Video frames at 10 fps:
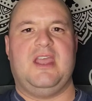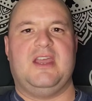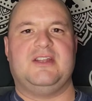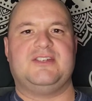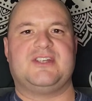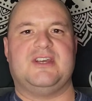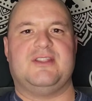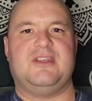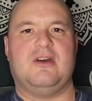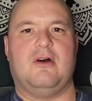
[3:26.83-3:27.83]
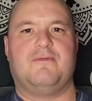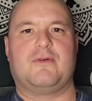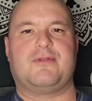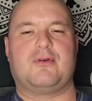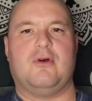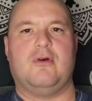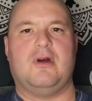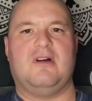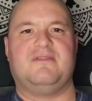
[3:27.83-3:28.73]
and uh, the overthrow